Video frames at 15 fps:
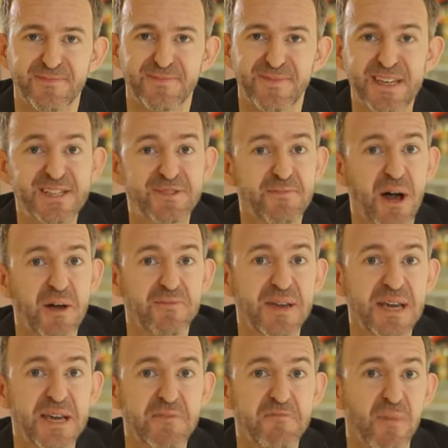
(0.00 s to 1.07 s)
These might
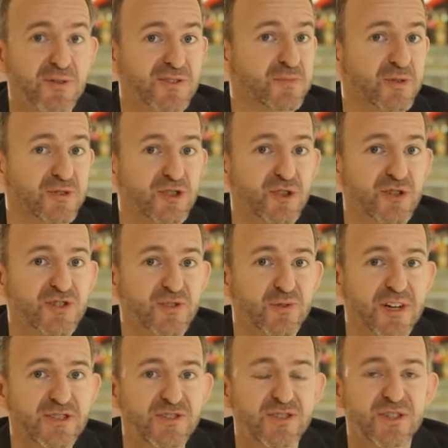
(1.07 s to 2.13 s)
be multiple choice
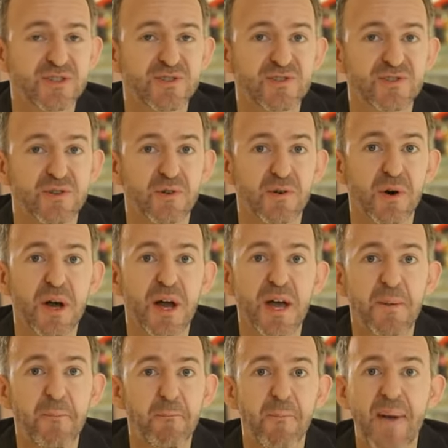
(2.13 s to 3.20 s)
questions or
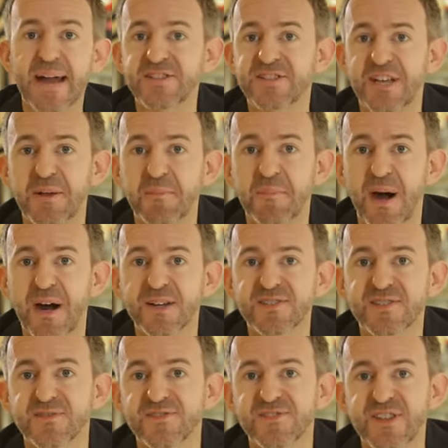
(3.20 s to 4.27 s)
matching
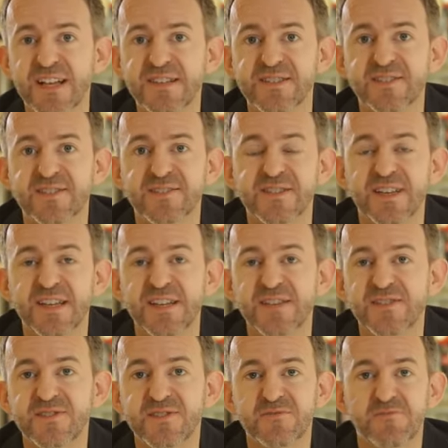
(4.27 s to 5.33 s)
parts of
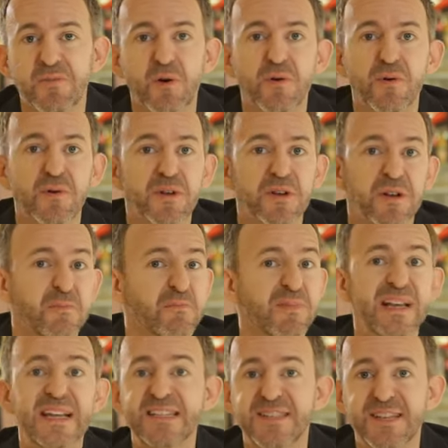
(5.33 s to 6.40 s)
sentences or
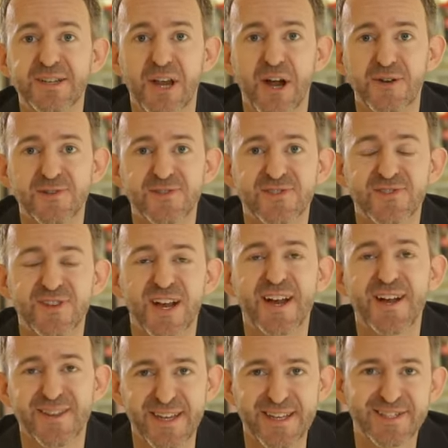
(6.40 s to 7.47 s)
completing notes,
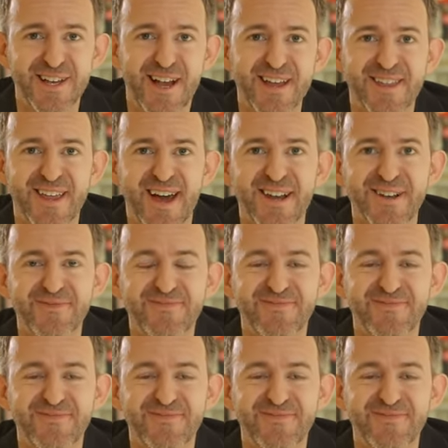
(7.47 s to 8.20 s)
things like that.